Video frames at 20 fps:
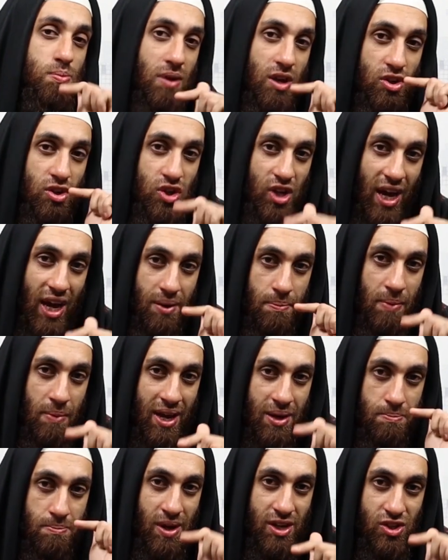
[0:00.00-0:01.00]
Milkshake,
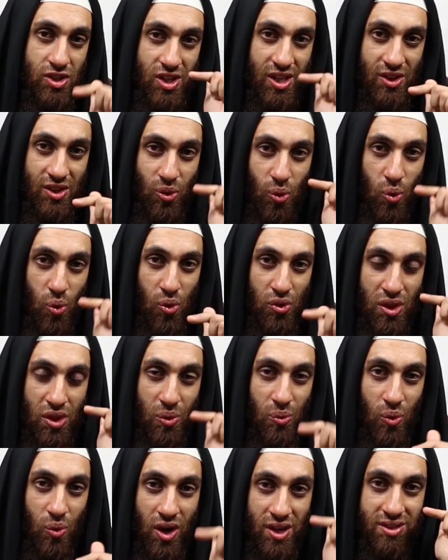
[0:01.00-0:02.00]
make mention that the
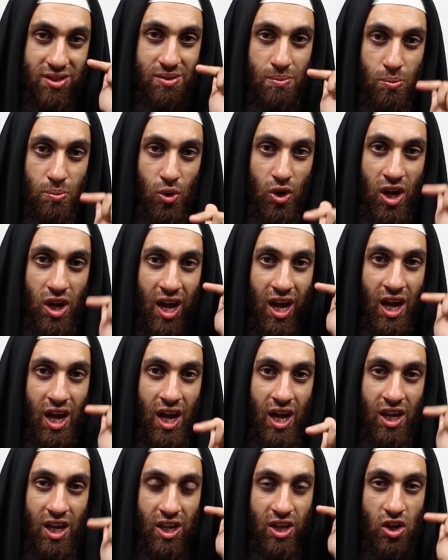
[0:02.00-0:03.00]
author was Mulla
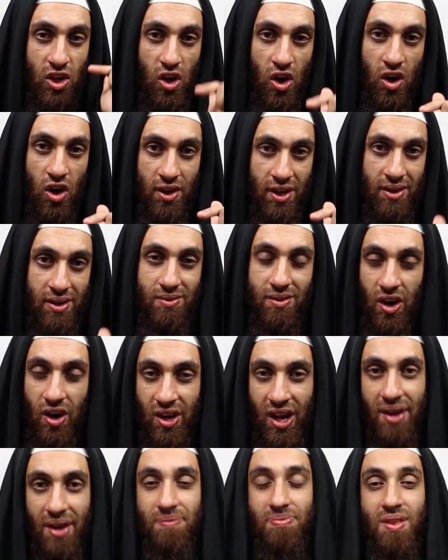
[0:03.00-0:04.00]
Ali Qari?
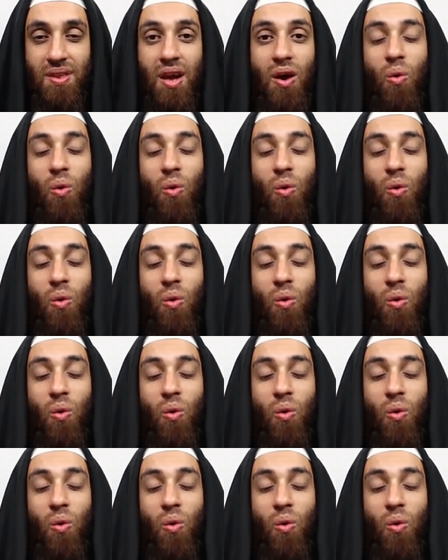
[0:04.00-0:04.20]
Okay?